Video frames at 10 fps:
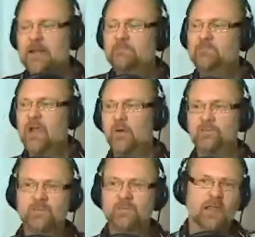Now,
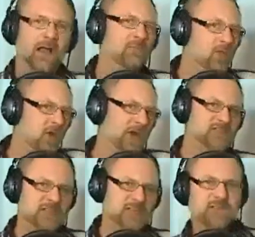I'm not
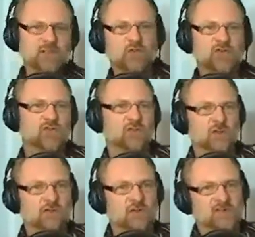saying that you can do the
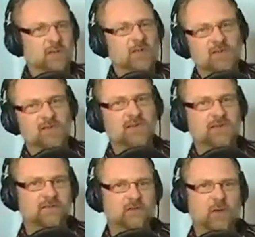reverse. I'm not saying that
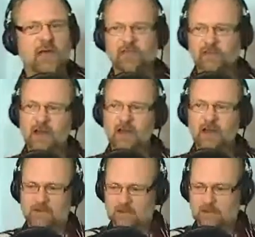if you have
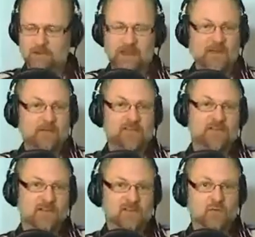a pancreas that
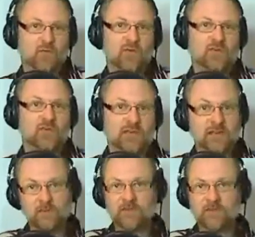doesn't work, you can
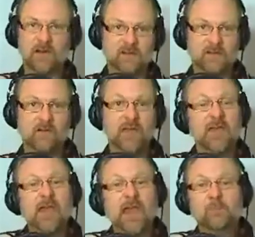hypnotize yourself
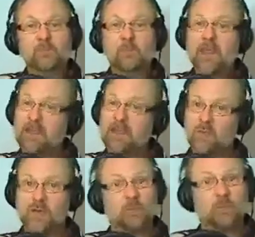and make it work.
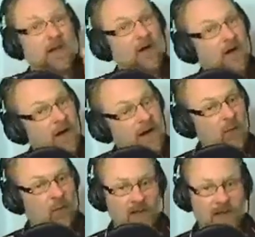But
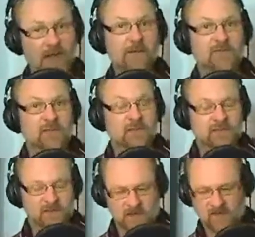what I am saying is
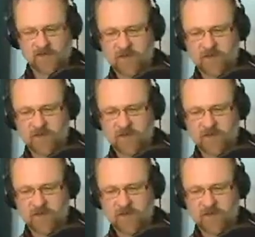this.